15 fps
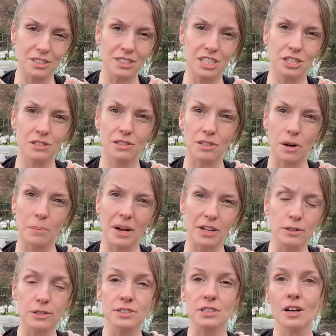issues on my
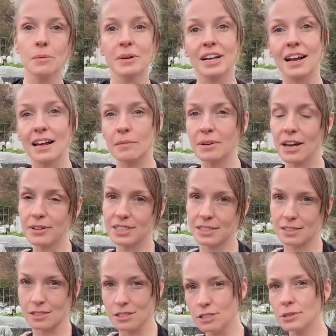old allotment, and I'm now in
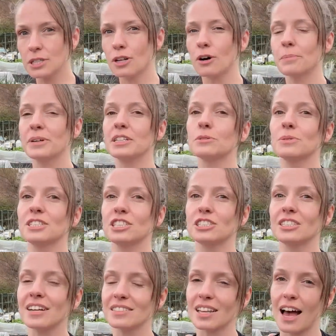this new allotment which
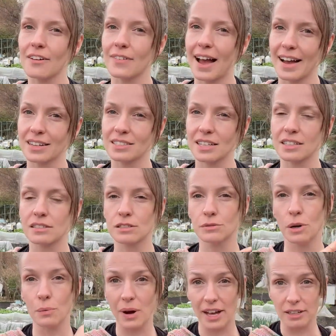does have access to
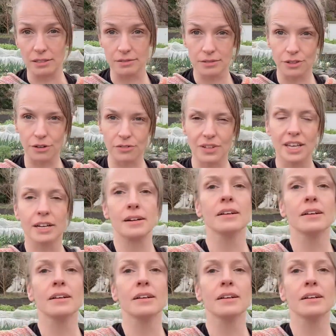a well over there.